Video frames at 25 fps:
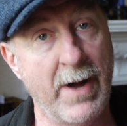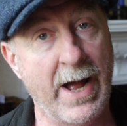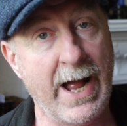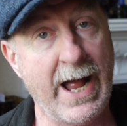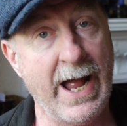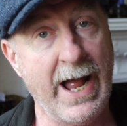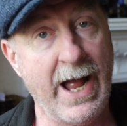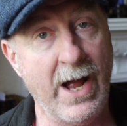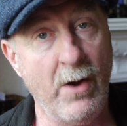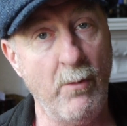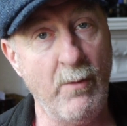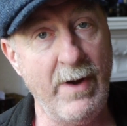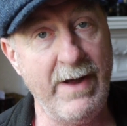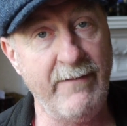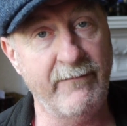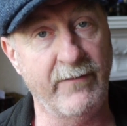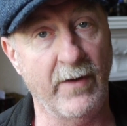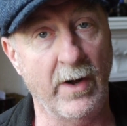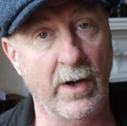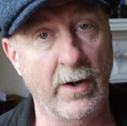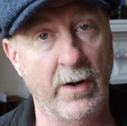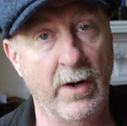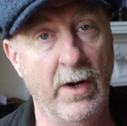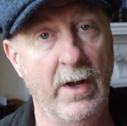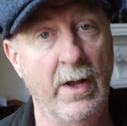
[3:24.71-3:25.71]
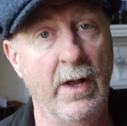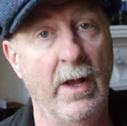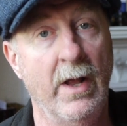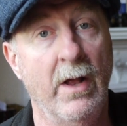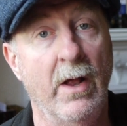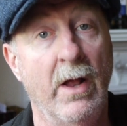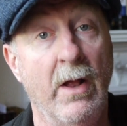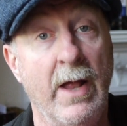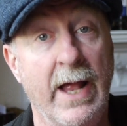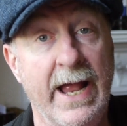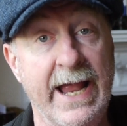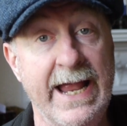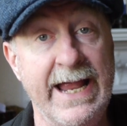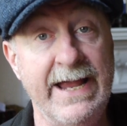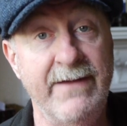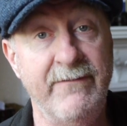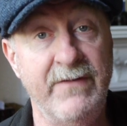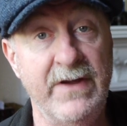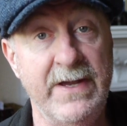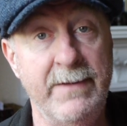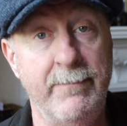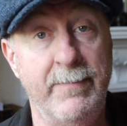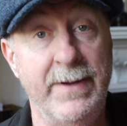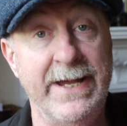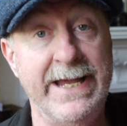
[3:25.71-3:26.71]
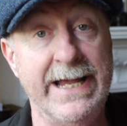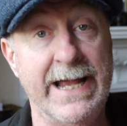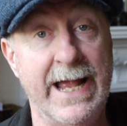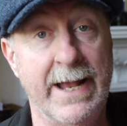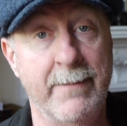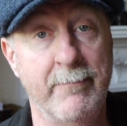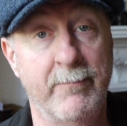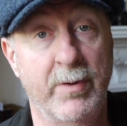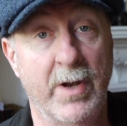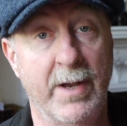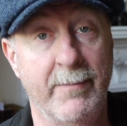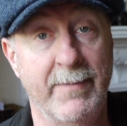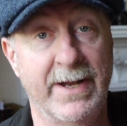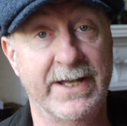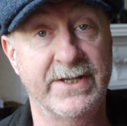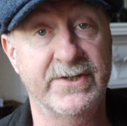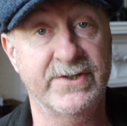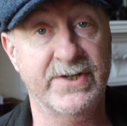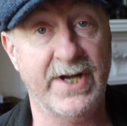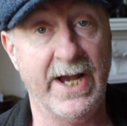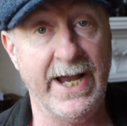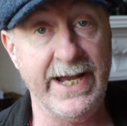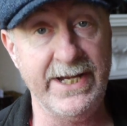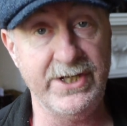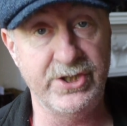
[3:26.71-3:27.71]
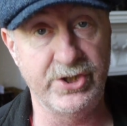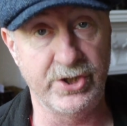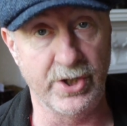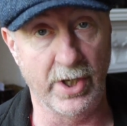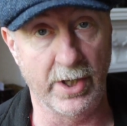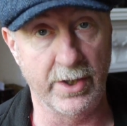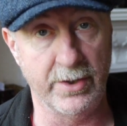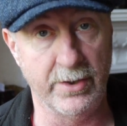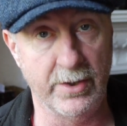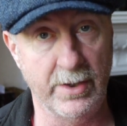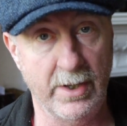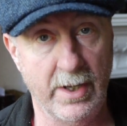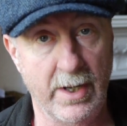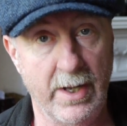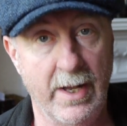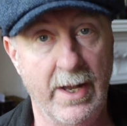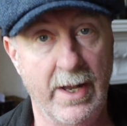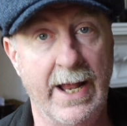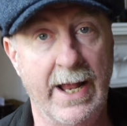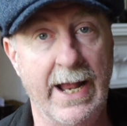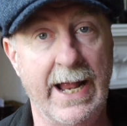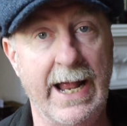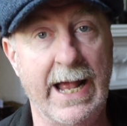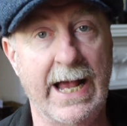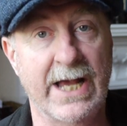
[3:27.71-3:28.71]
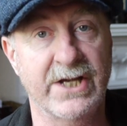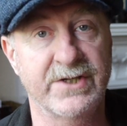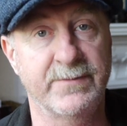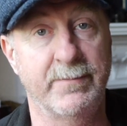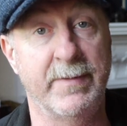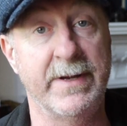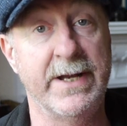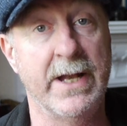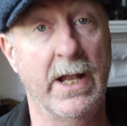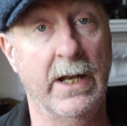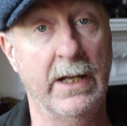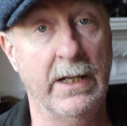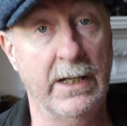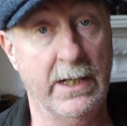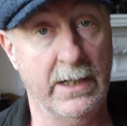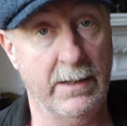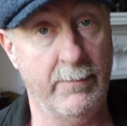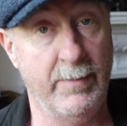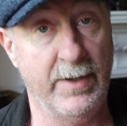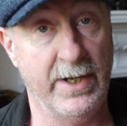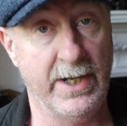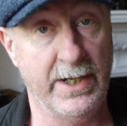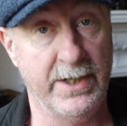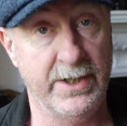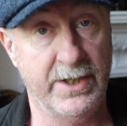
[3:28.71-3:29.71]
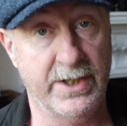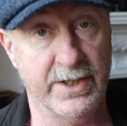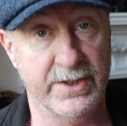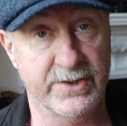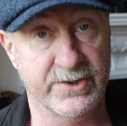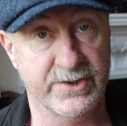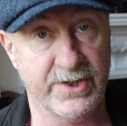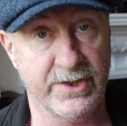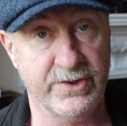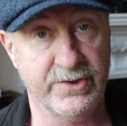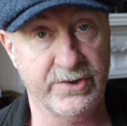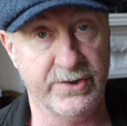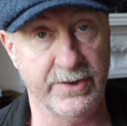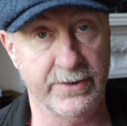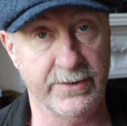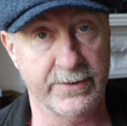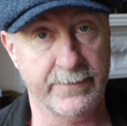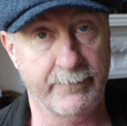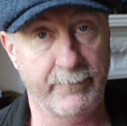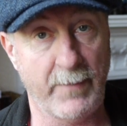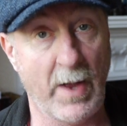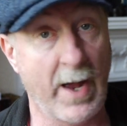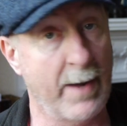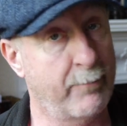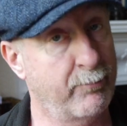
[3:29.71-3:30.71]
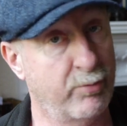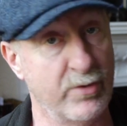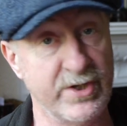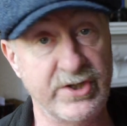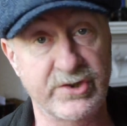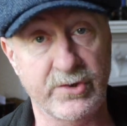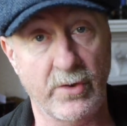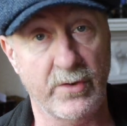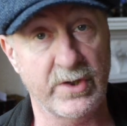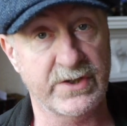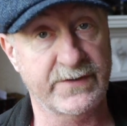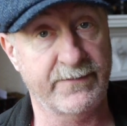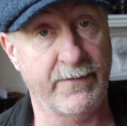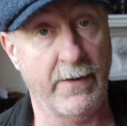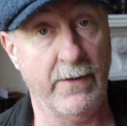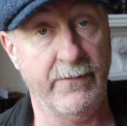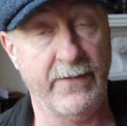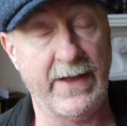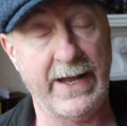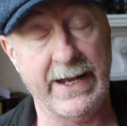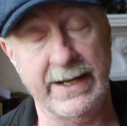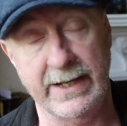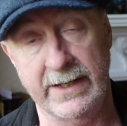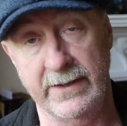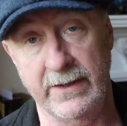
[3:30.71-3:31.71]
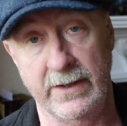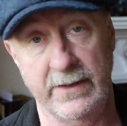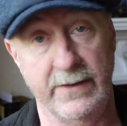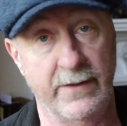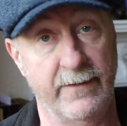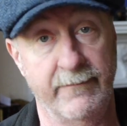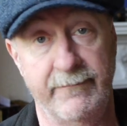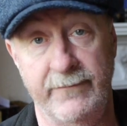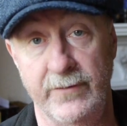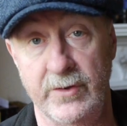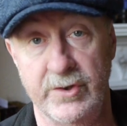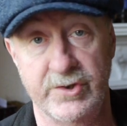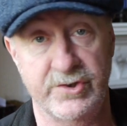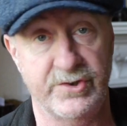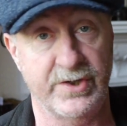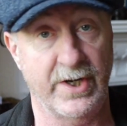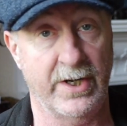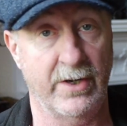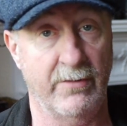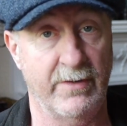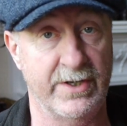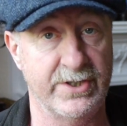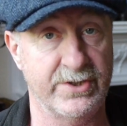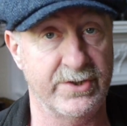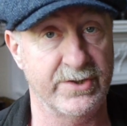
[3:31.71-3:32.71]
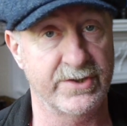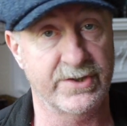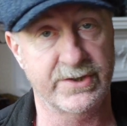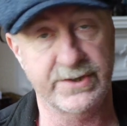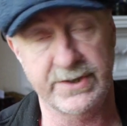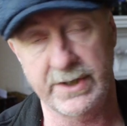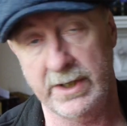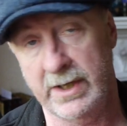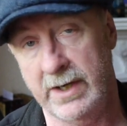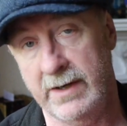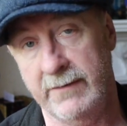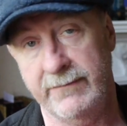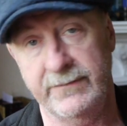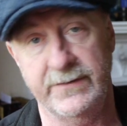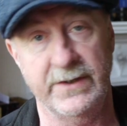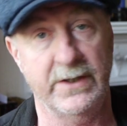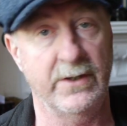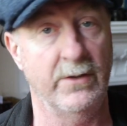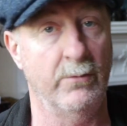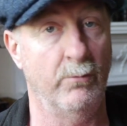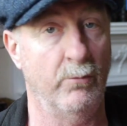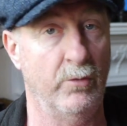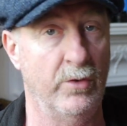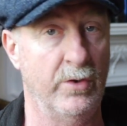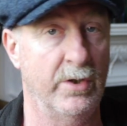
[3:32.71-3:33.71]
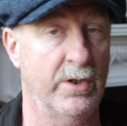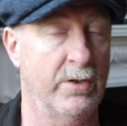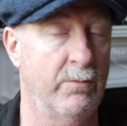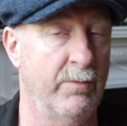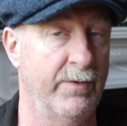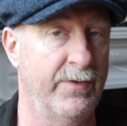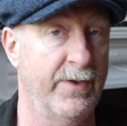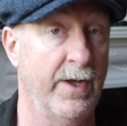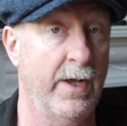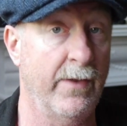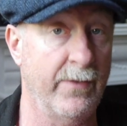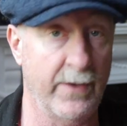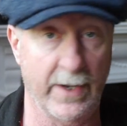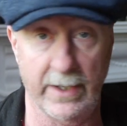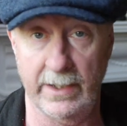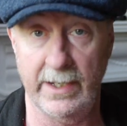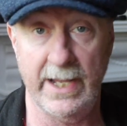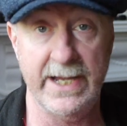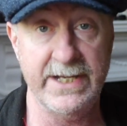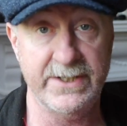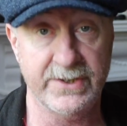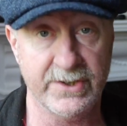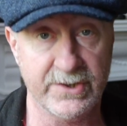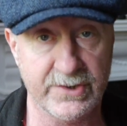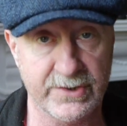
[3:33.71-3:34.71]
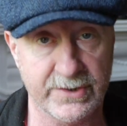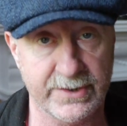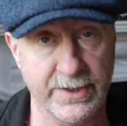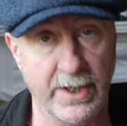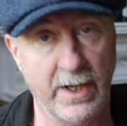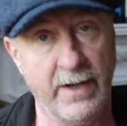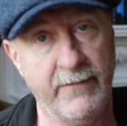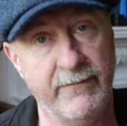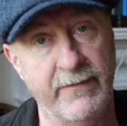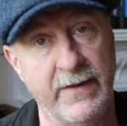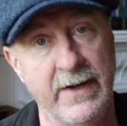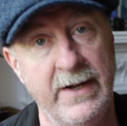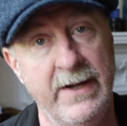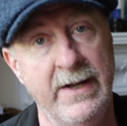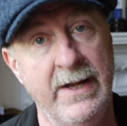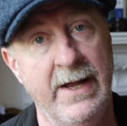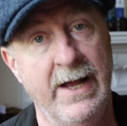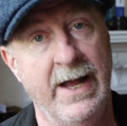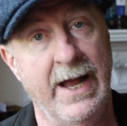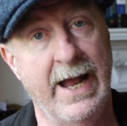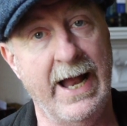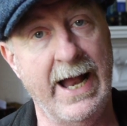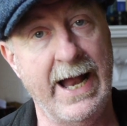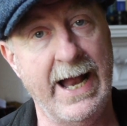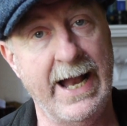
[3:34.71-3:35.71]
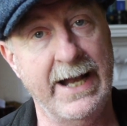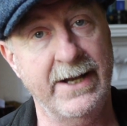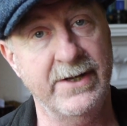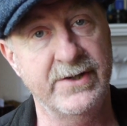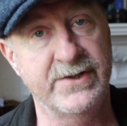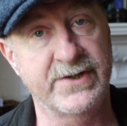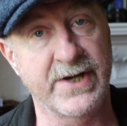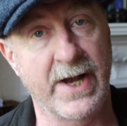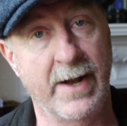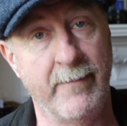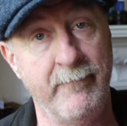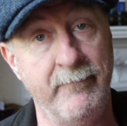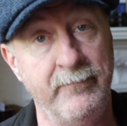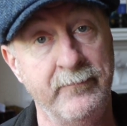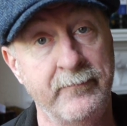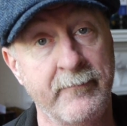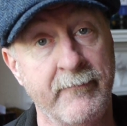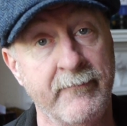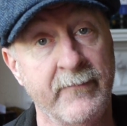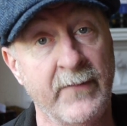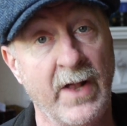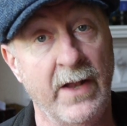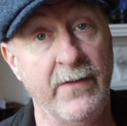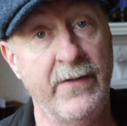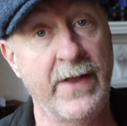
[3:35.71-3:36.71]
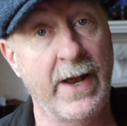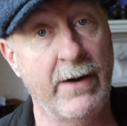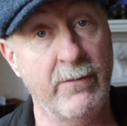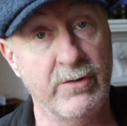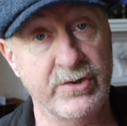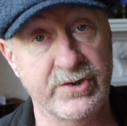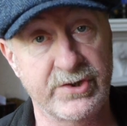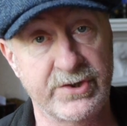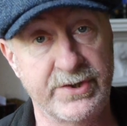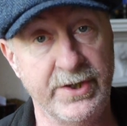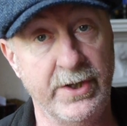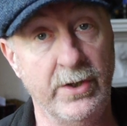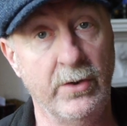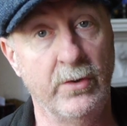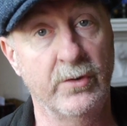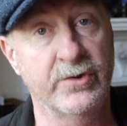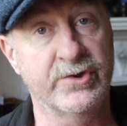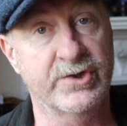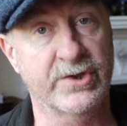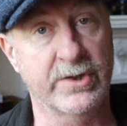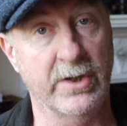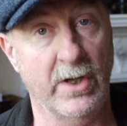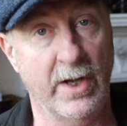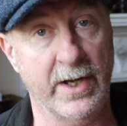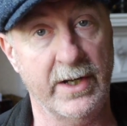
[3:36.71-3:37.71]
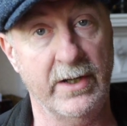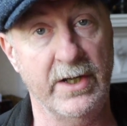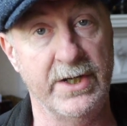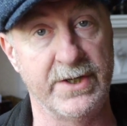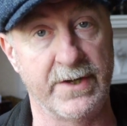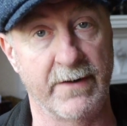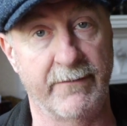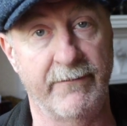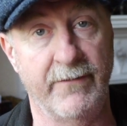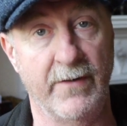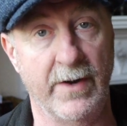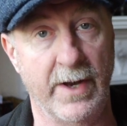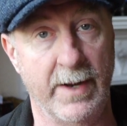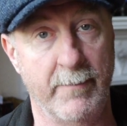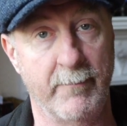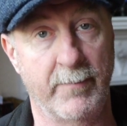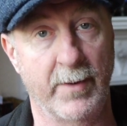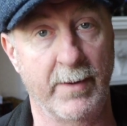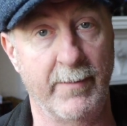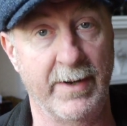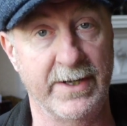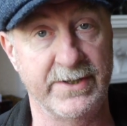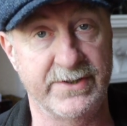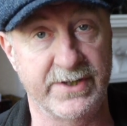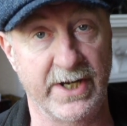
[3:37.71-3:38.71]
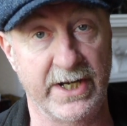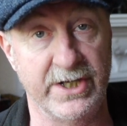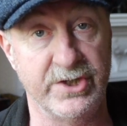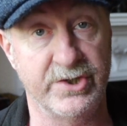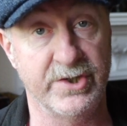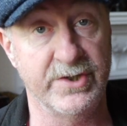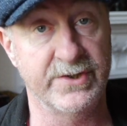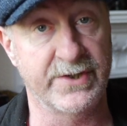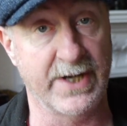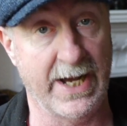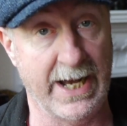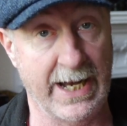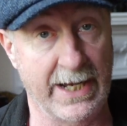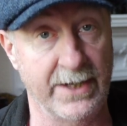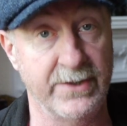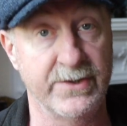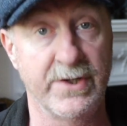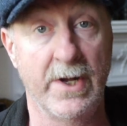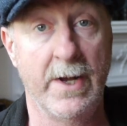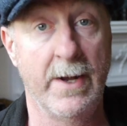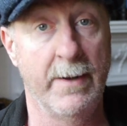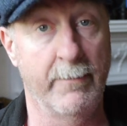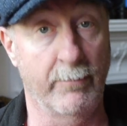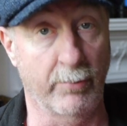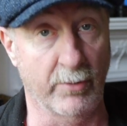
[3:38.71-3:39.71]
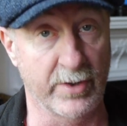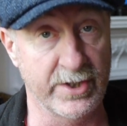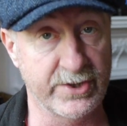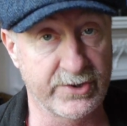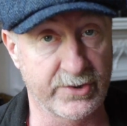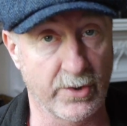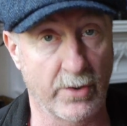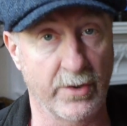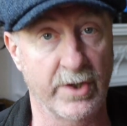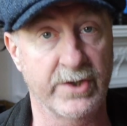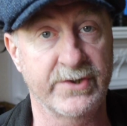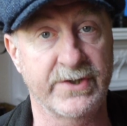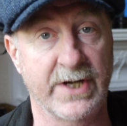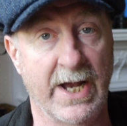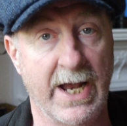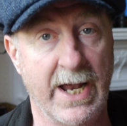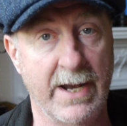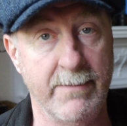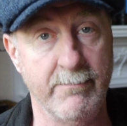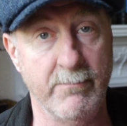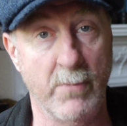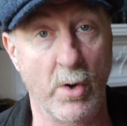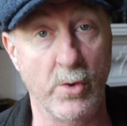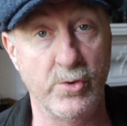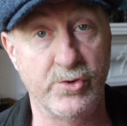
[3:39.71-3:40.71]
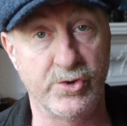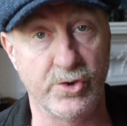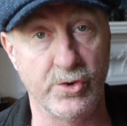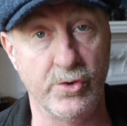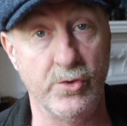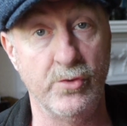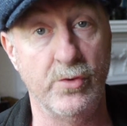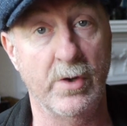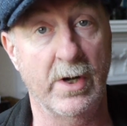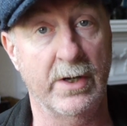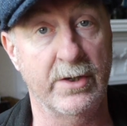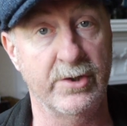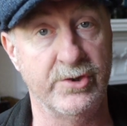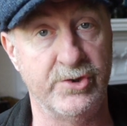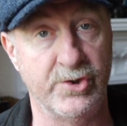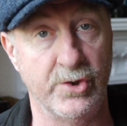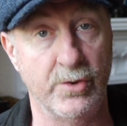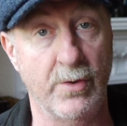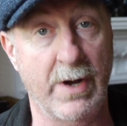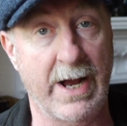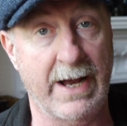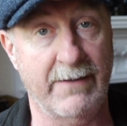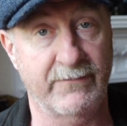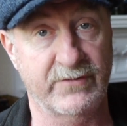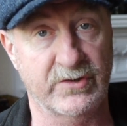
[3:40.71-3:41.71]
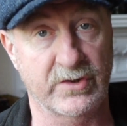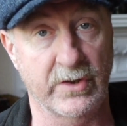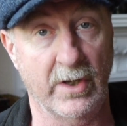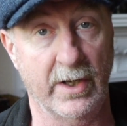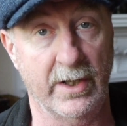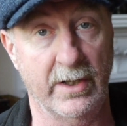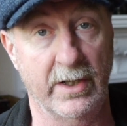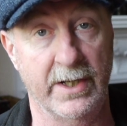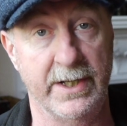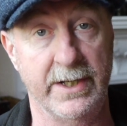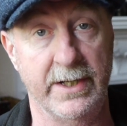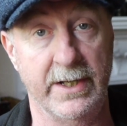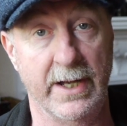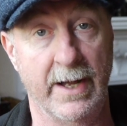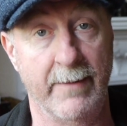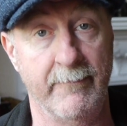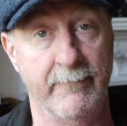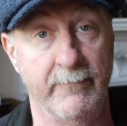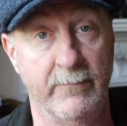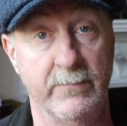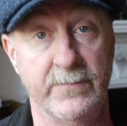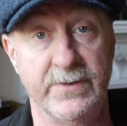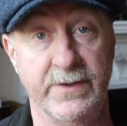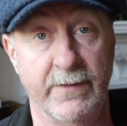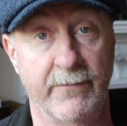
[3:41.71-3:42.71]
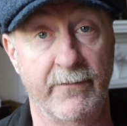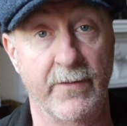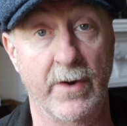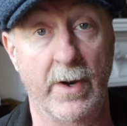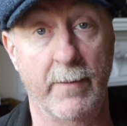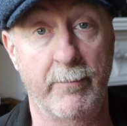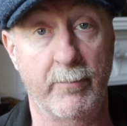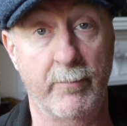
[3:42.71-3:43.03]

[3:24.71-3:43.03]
However, AVB implementation has been a little bit inconsistent. Presonus found that in that their first generation stuff didn't work with their latest stuff. And there are still slightly different implementations, and Presonus and MOTU do have slightly different